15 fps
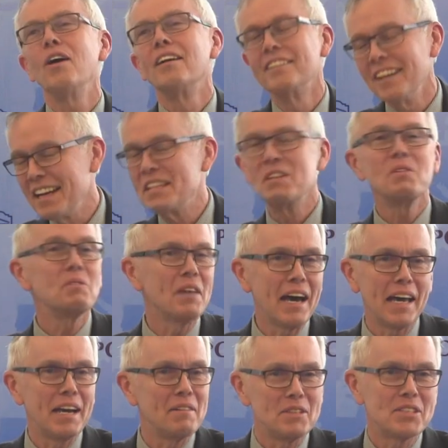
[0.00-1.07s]
oh, I knew
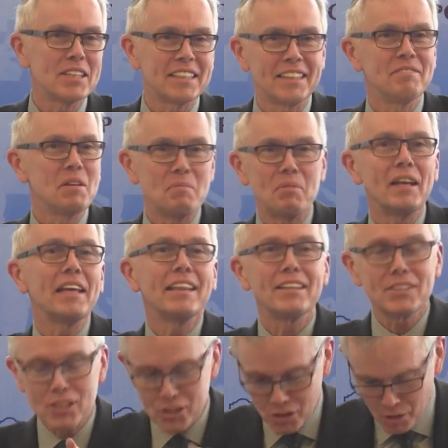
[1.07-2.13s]
that. I was just you know, bringing
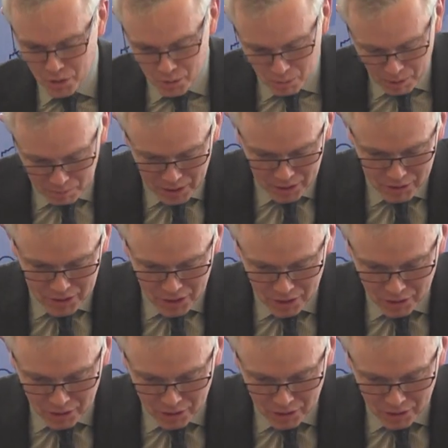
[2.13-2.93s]
this to show you what we used to